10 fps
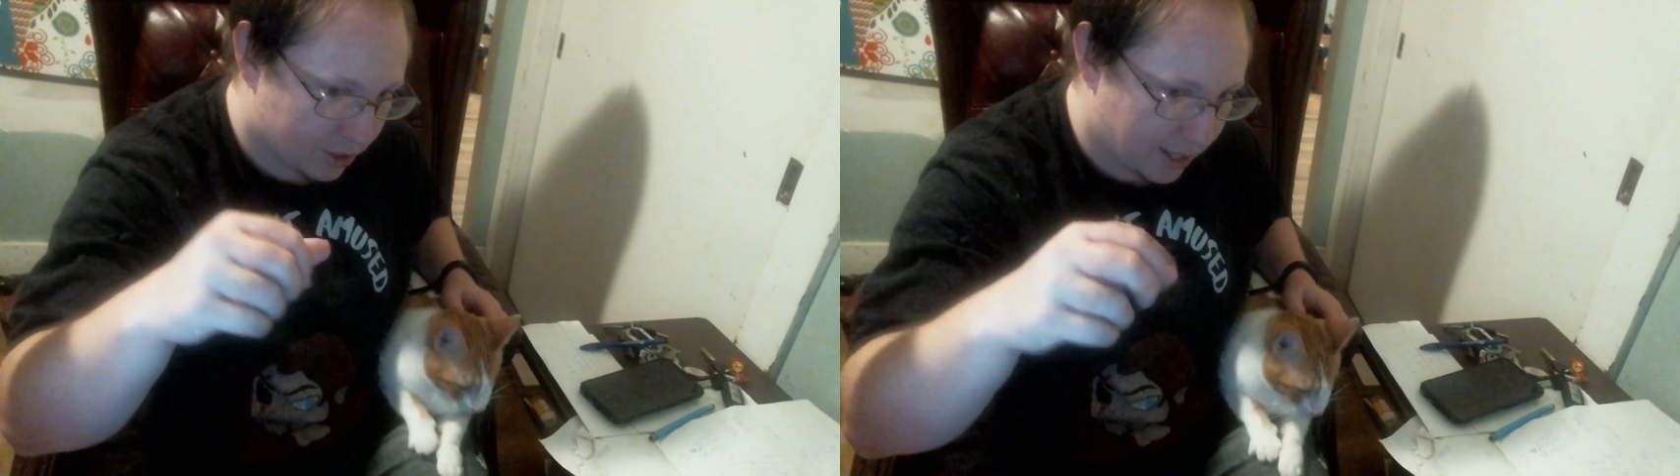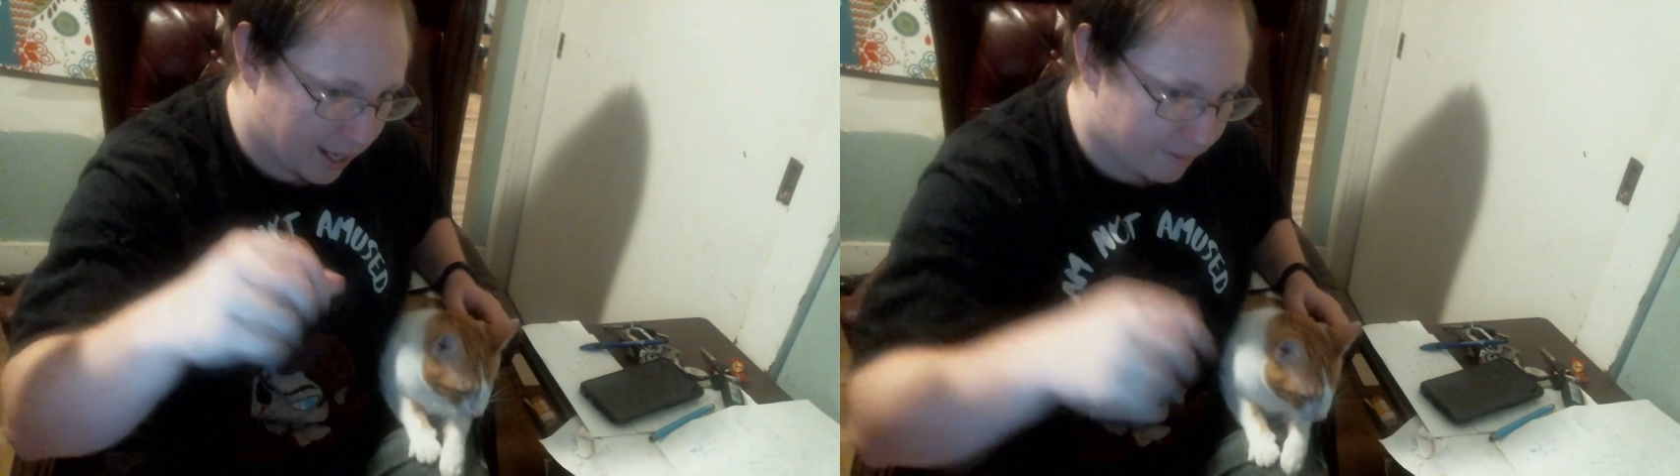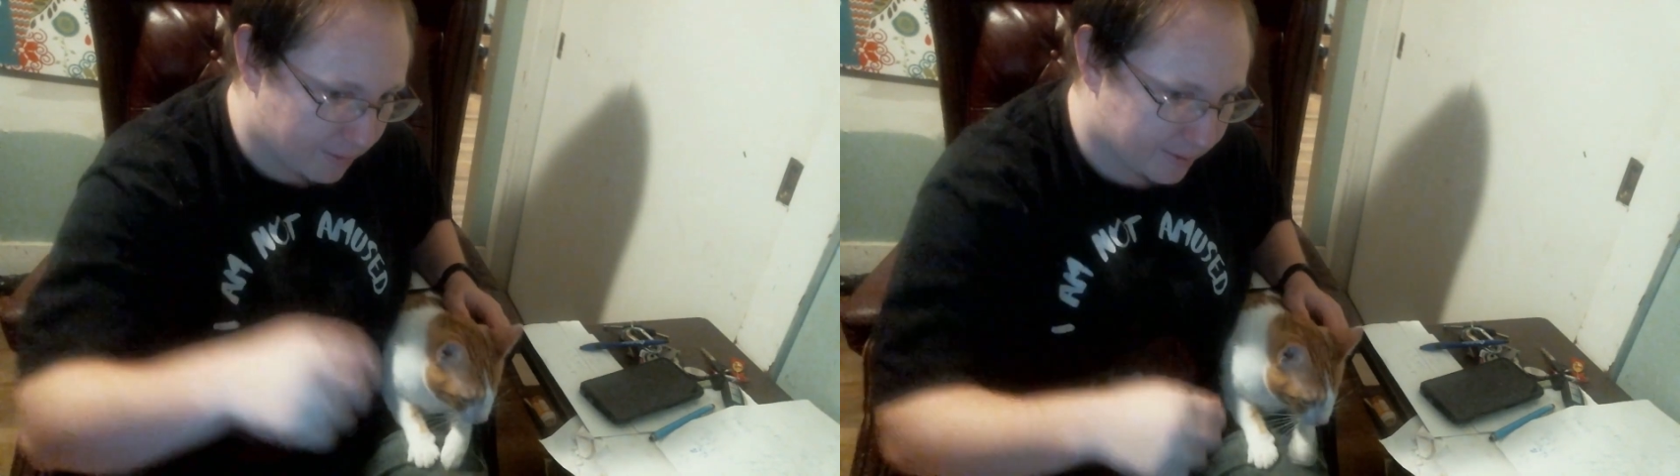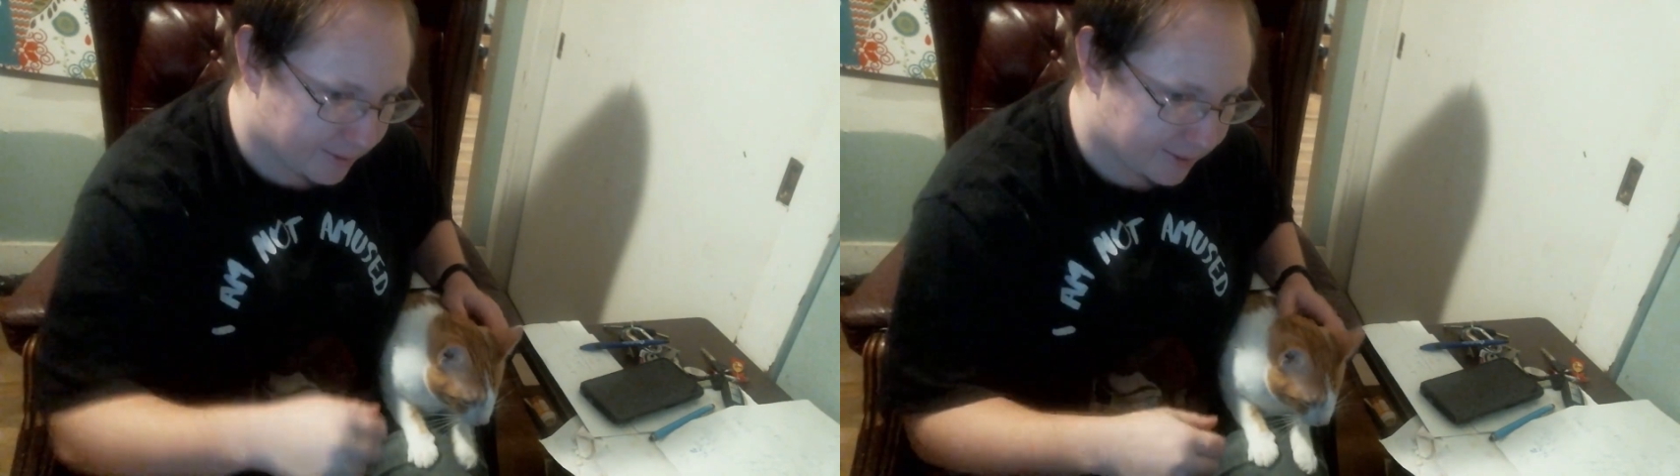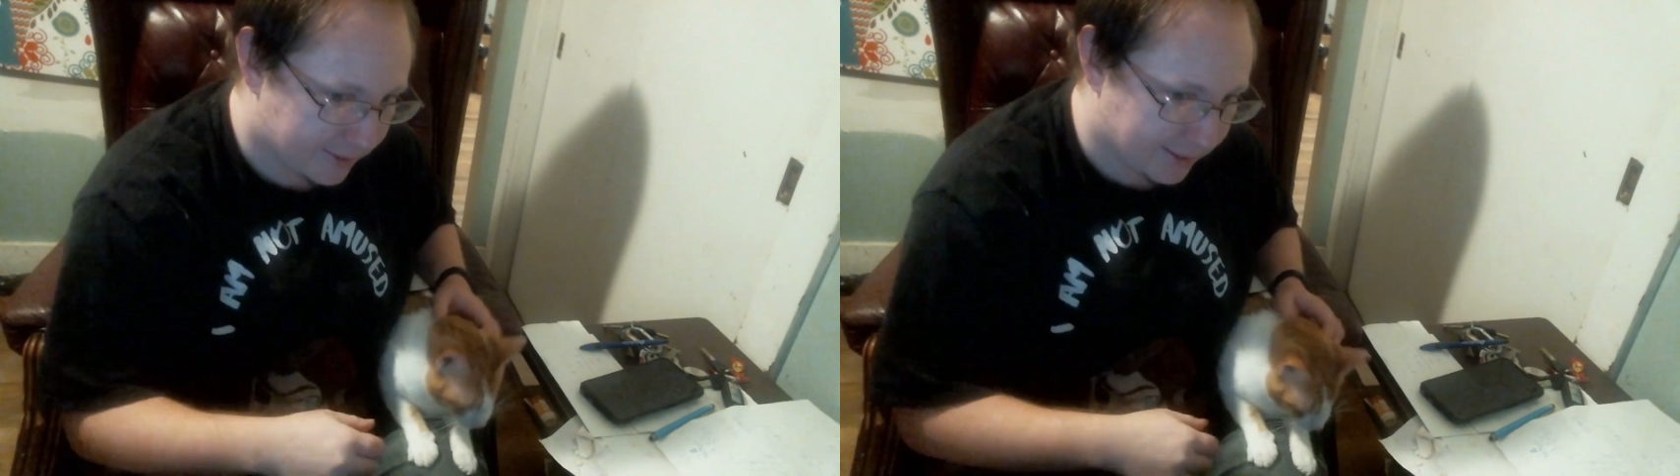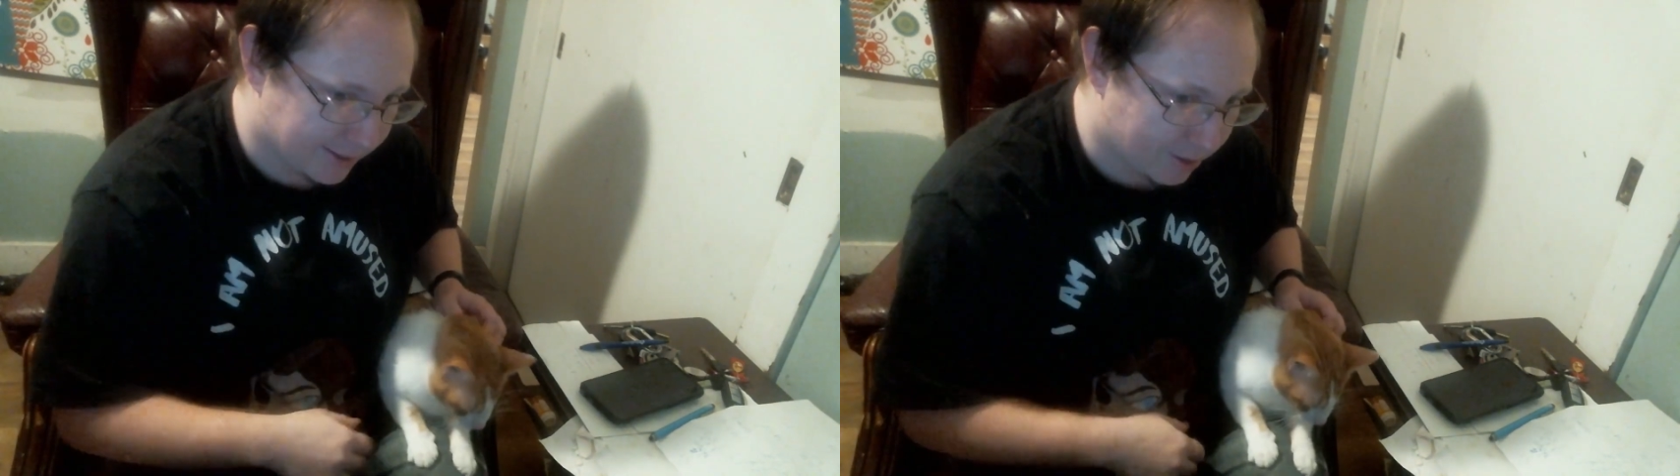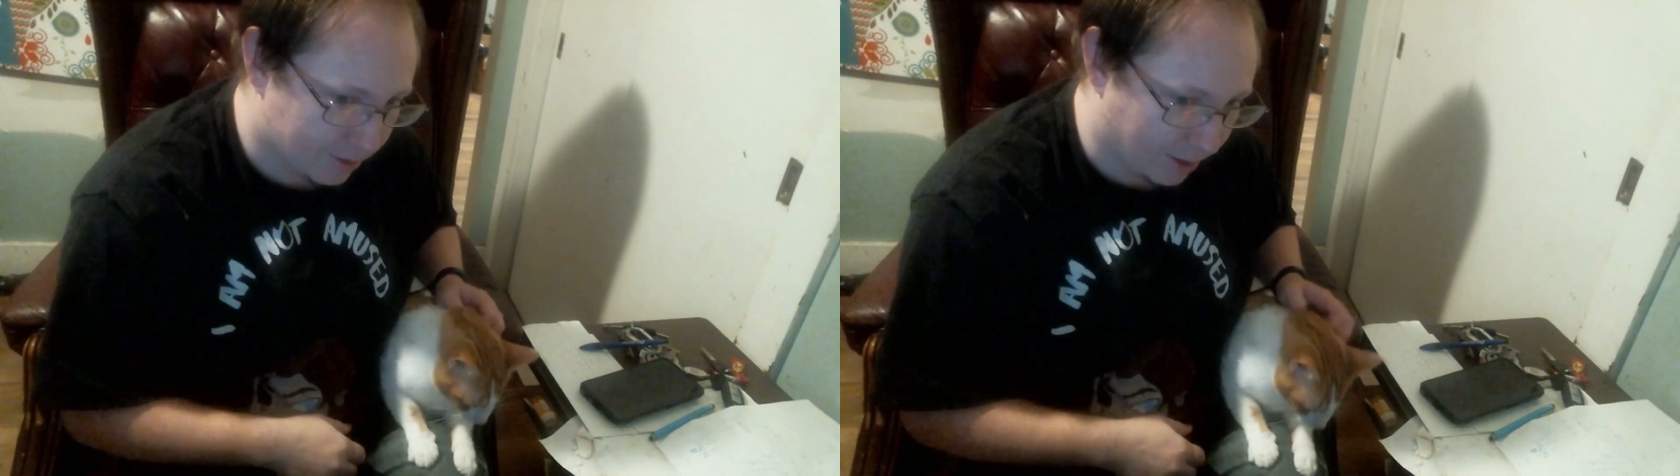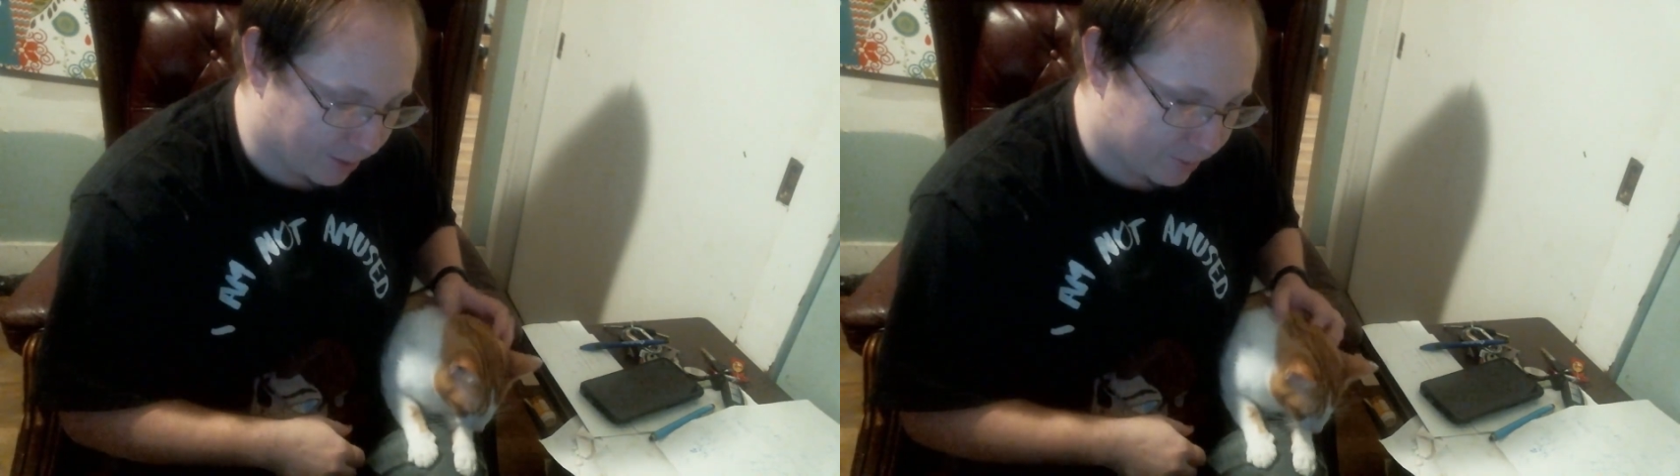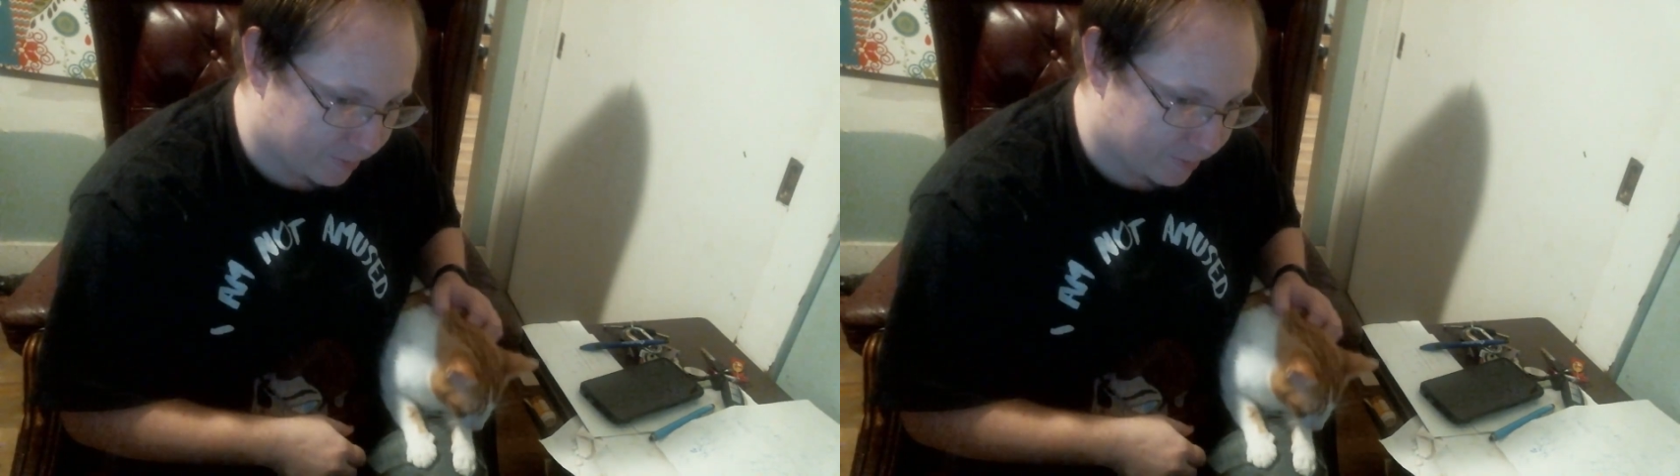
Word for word: Yeah, there you go.